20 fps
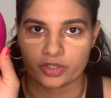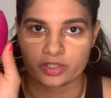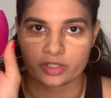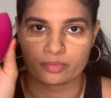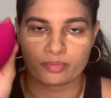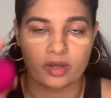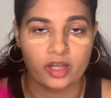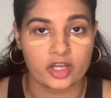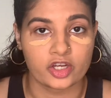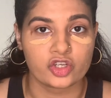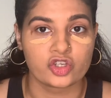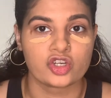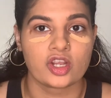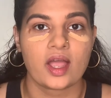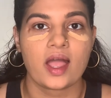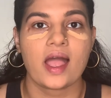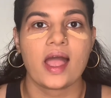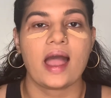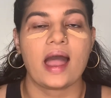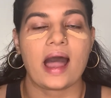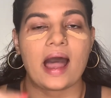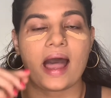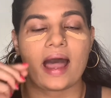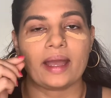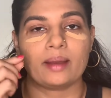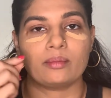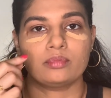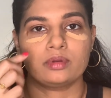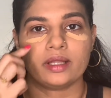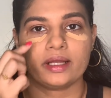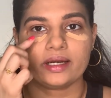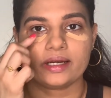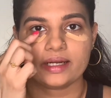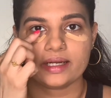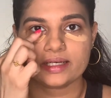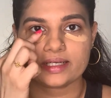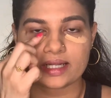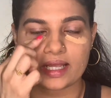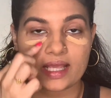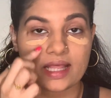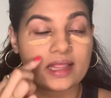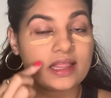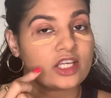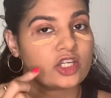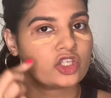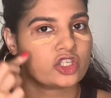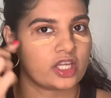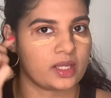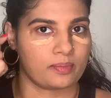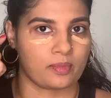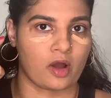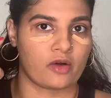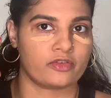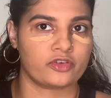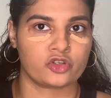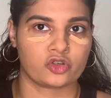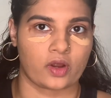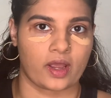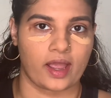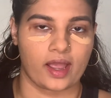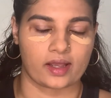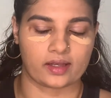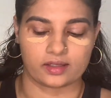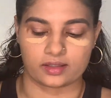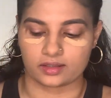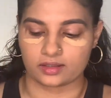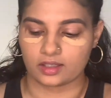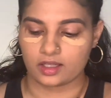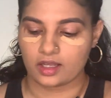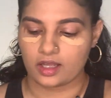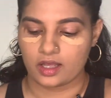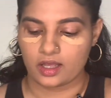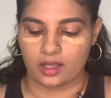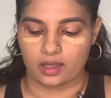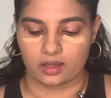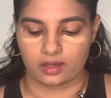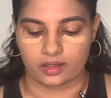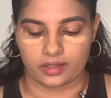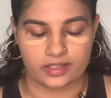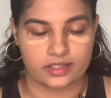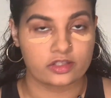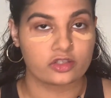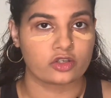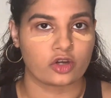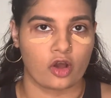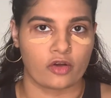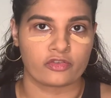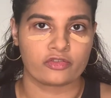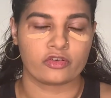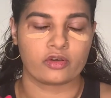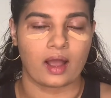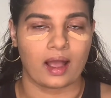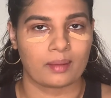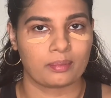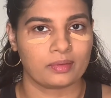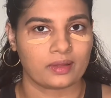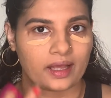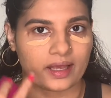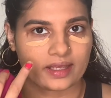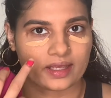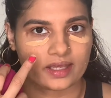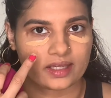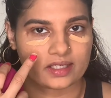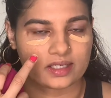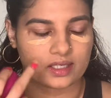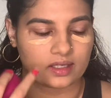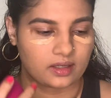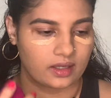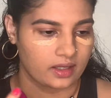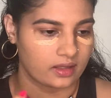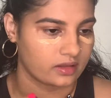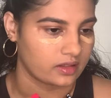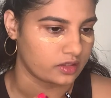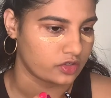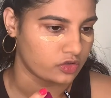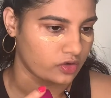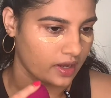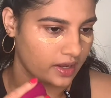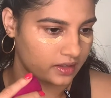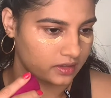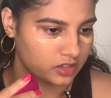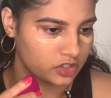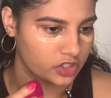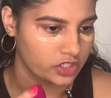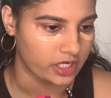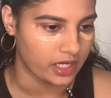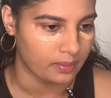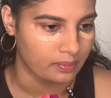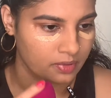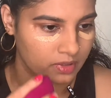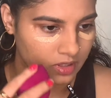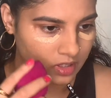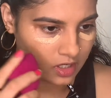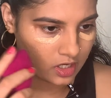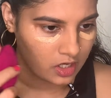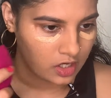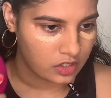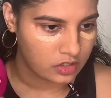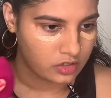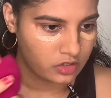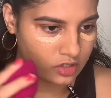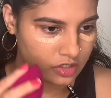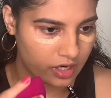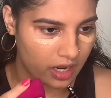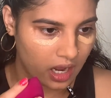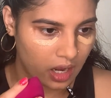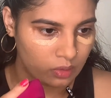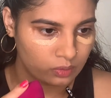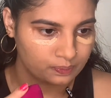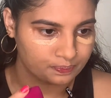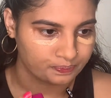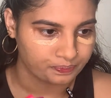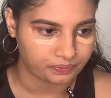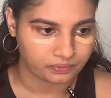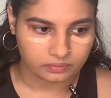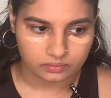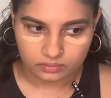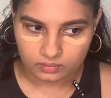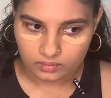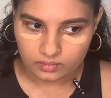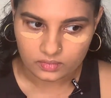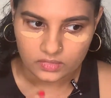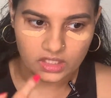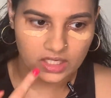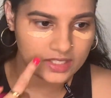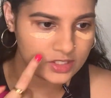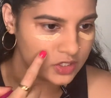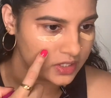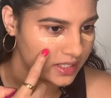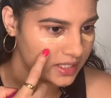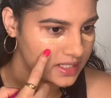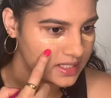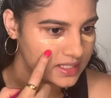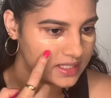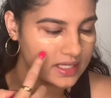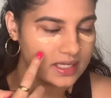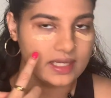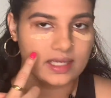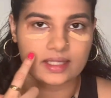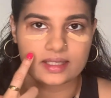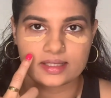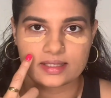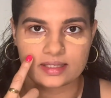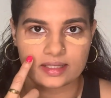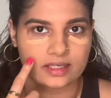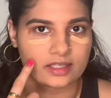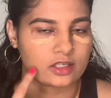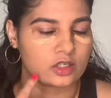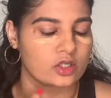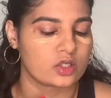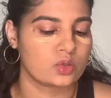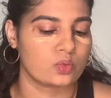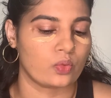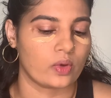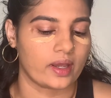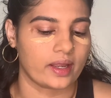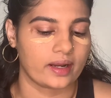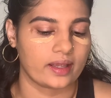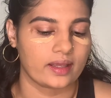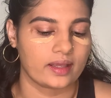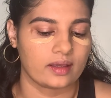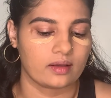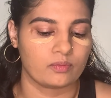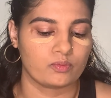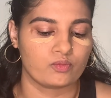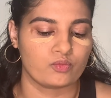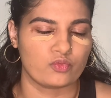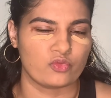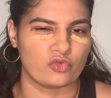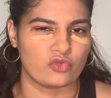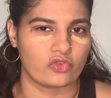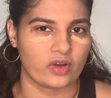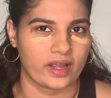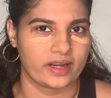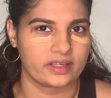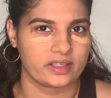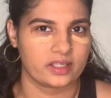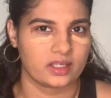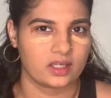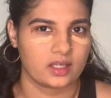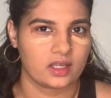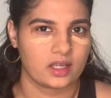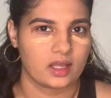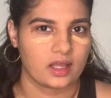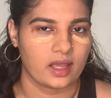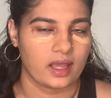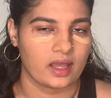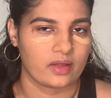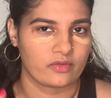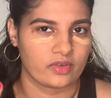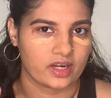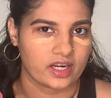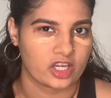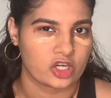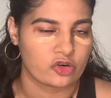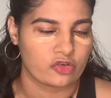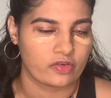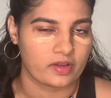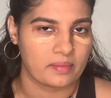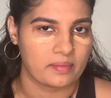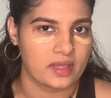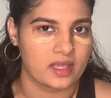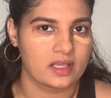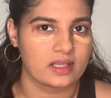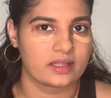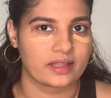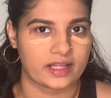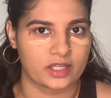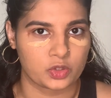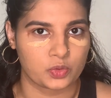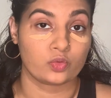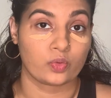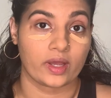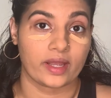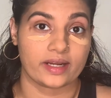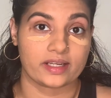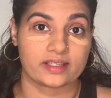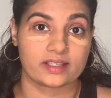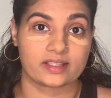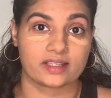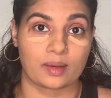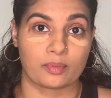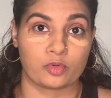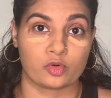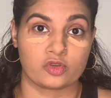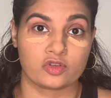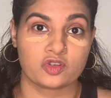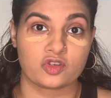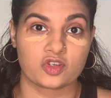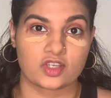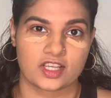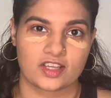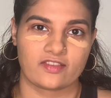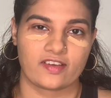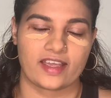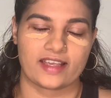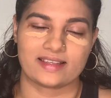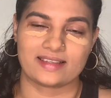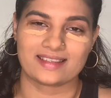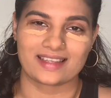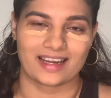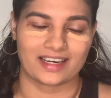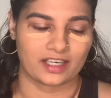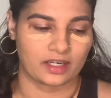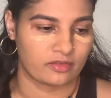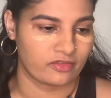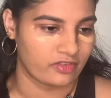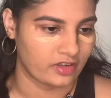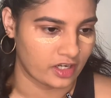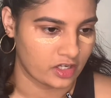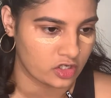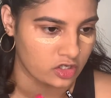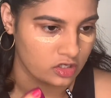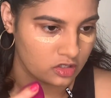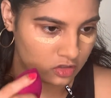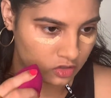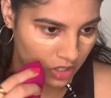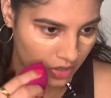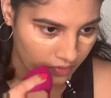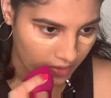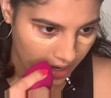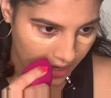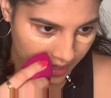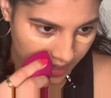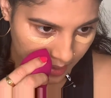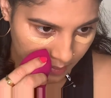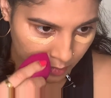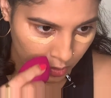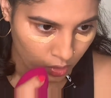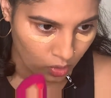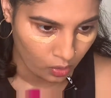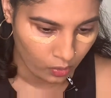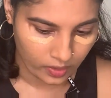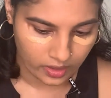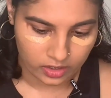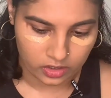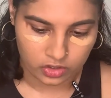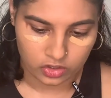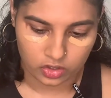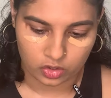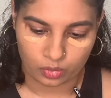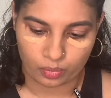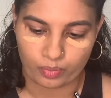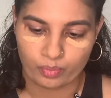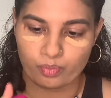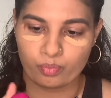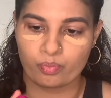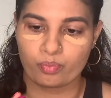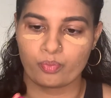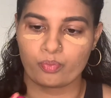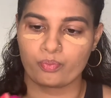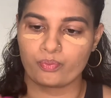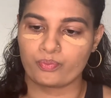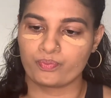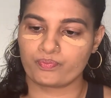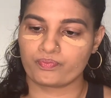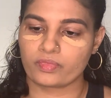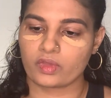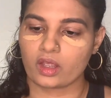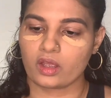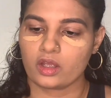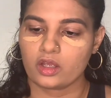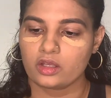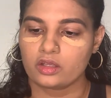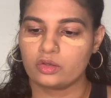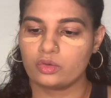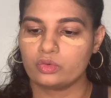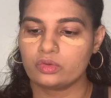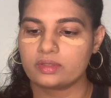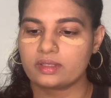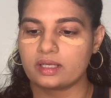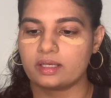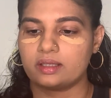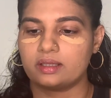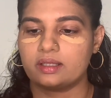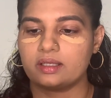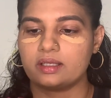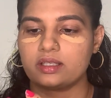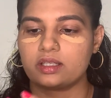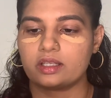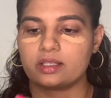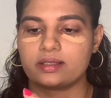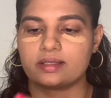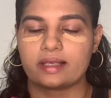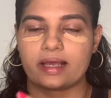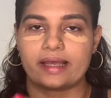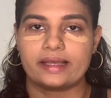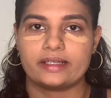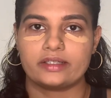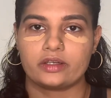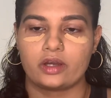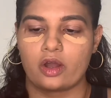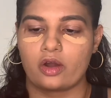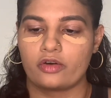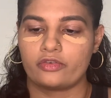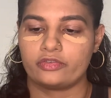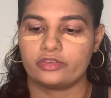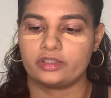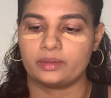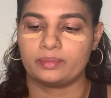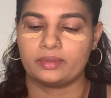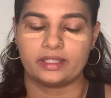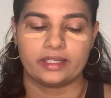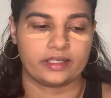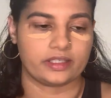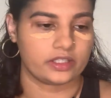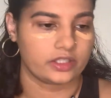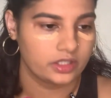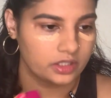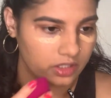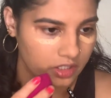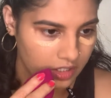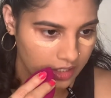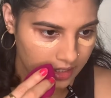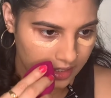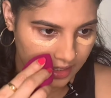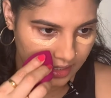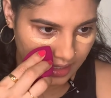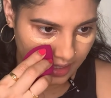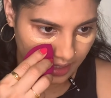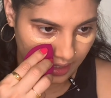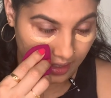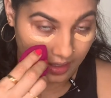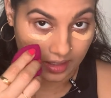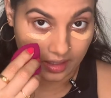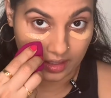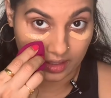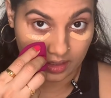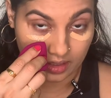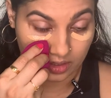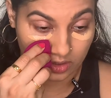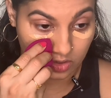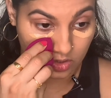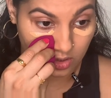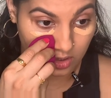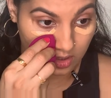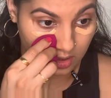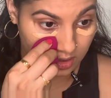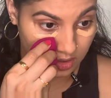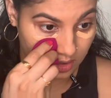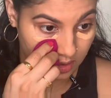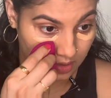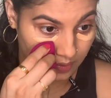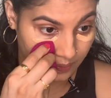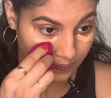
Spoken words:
sponge, I blend it in the shape of triangle. Instead of applying it in the triangle shape. So now, as you can see, it looks very wet and very creamy. That's why it's supposed to give a satin finish. So now I am going to use this side of the blender and just